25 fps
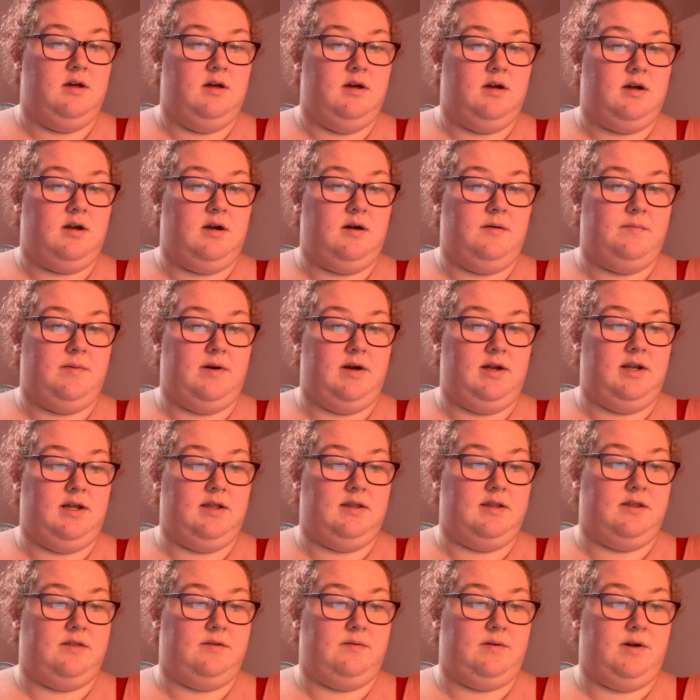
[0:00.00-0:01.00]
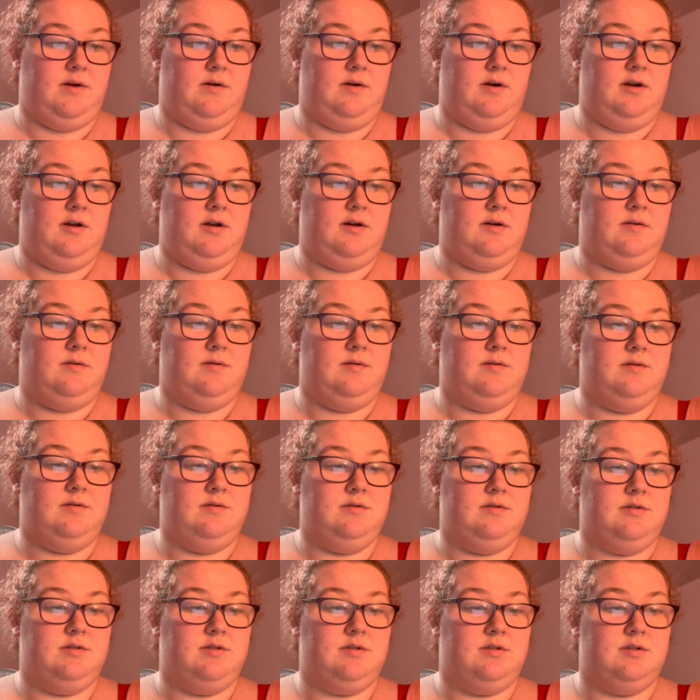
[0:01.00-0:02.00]
combining the 3
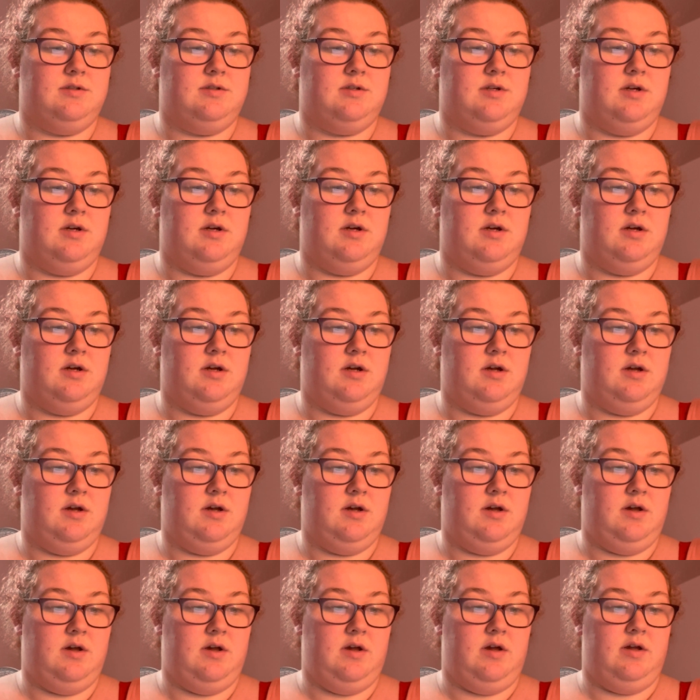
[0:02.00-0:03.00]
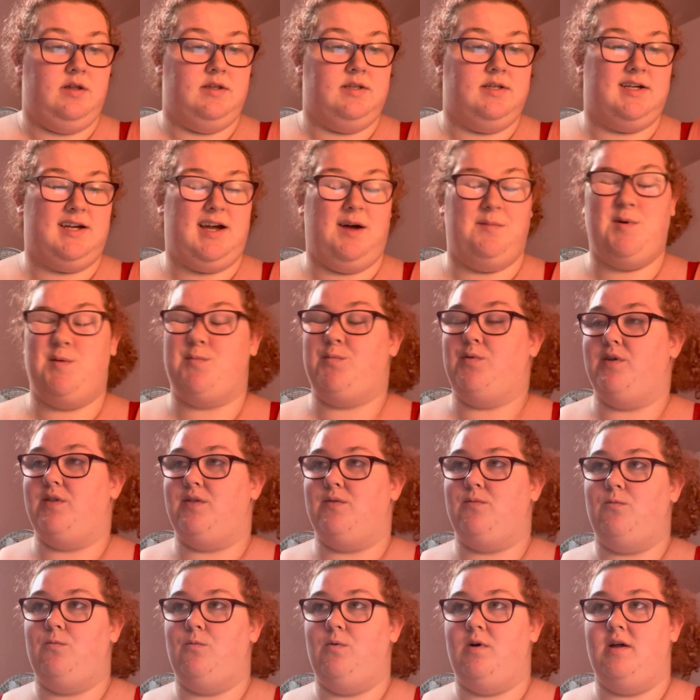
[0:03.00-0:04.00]
articles to come up
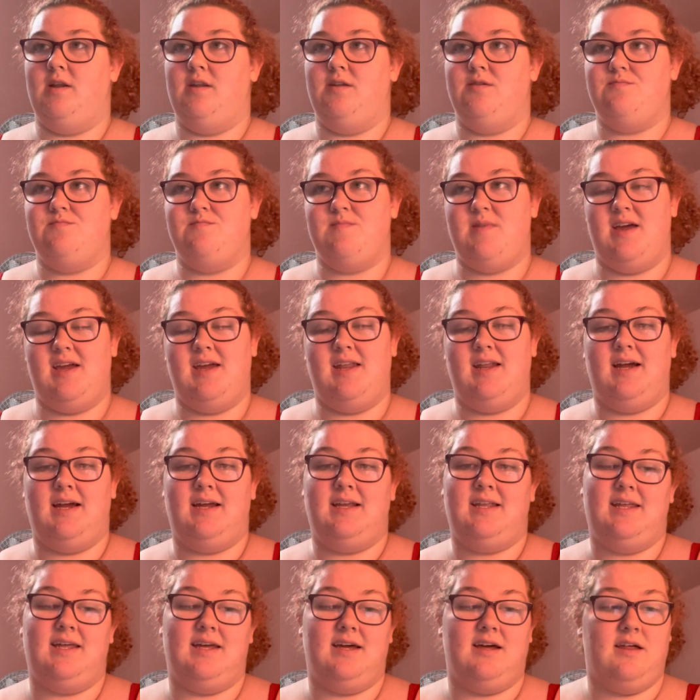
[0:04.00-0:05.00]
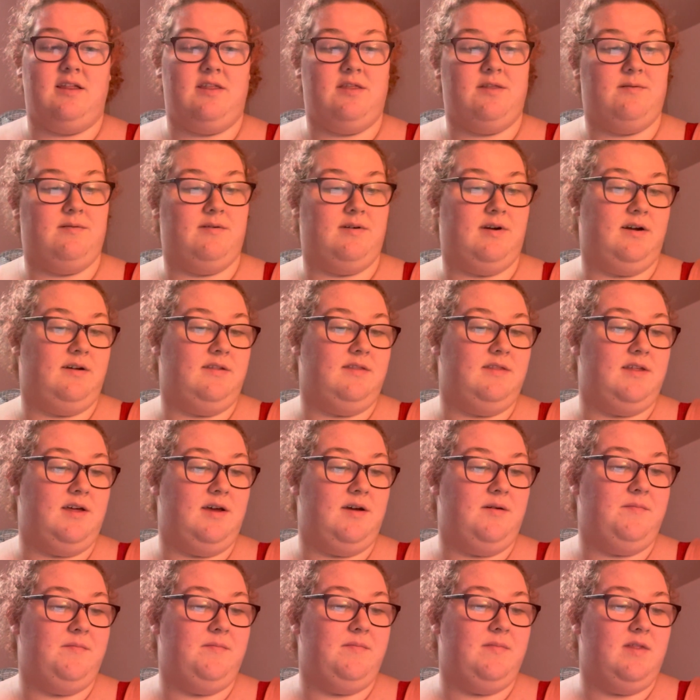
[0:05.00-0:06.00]
with one main idea throughout
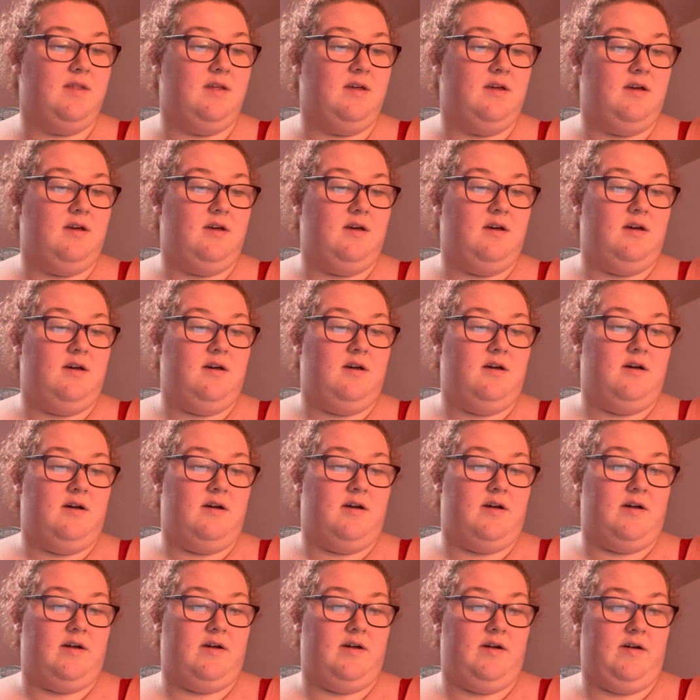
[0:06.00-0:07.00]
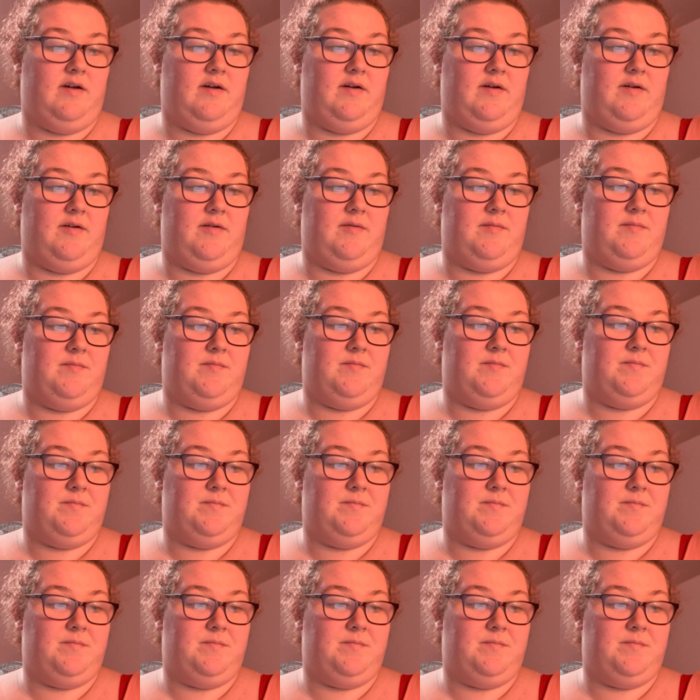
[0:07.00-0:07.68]
them, I